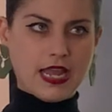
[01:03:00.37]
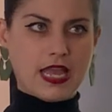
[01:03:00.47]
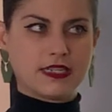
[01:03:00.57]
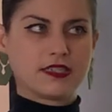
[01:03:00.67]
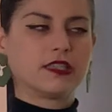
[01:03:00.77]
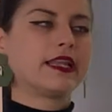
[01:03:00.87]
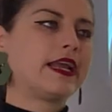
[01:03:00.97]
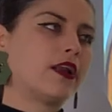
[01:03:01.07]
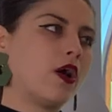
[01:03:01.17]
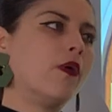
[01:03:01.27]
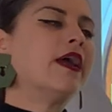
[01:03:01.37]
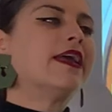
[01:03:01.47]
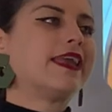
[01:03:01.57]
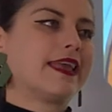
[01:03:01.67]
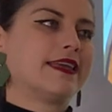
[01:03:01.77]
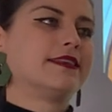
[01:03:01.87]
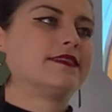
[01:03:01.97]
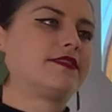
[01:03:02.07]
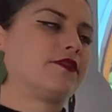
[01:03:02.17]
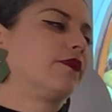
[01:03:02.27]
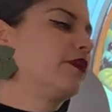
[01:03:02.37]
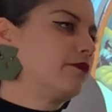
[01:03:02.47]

And Toledo is, you know,